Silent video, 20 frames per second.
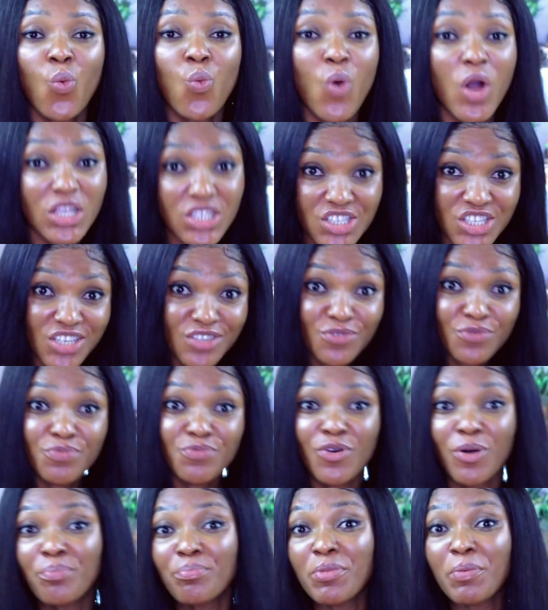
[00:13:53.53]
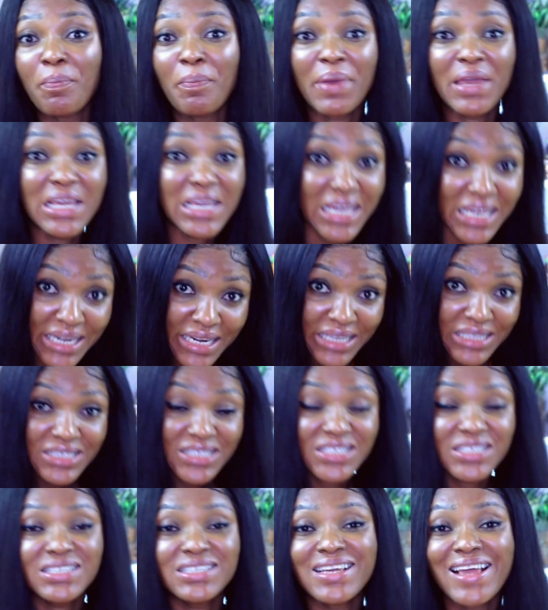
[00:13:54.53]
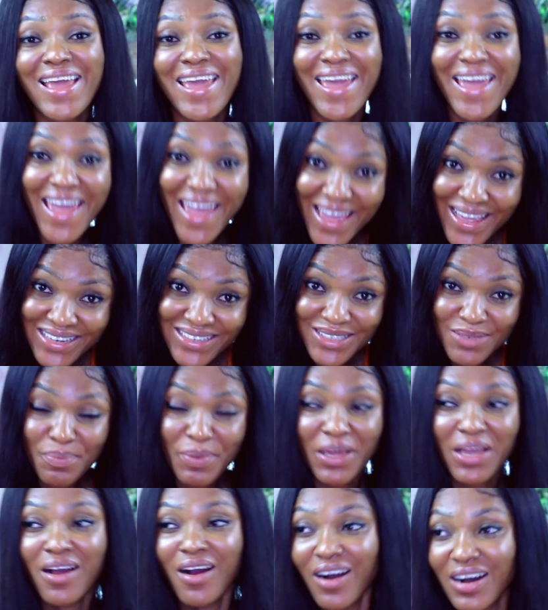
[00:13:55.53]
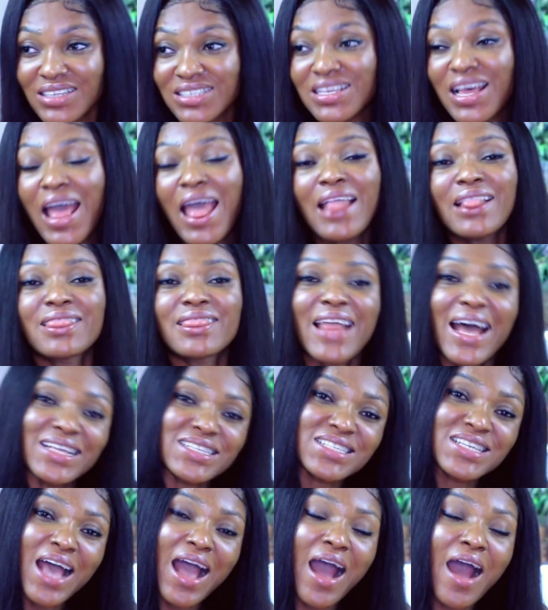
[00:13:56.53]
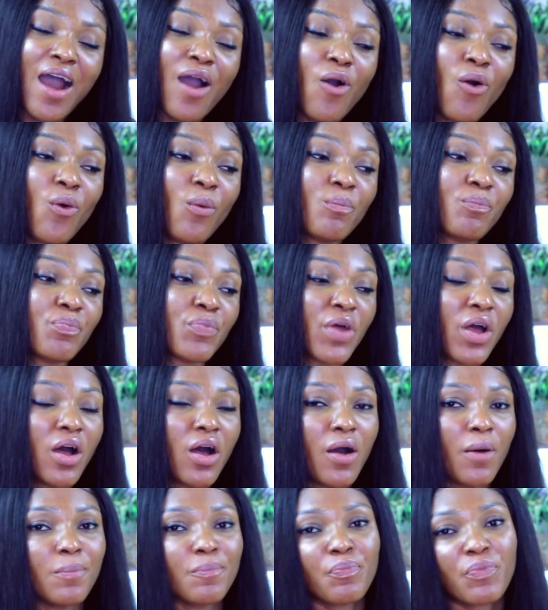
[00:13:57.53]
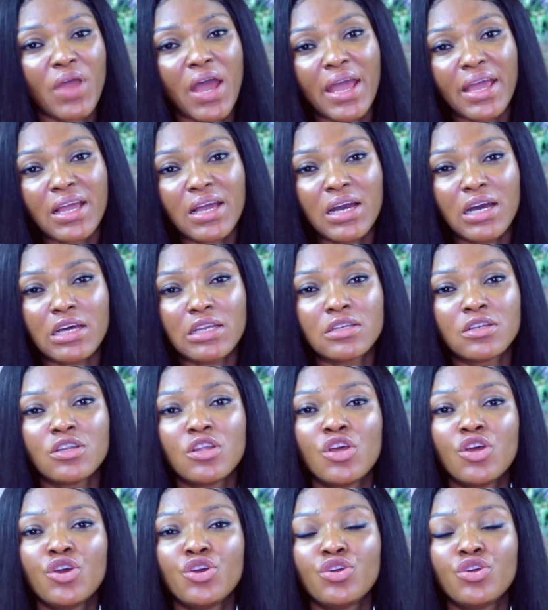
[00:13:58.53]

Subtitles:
watching from the beginning to the end, because that's how I can,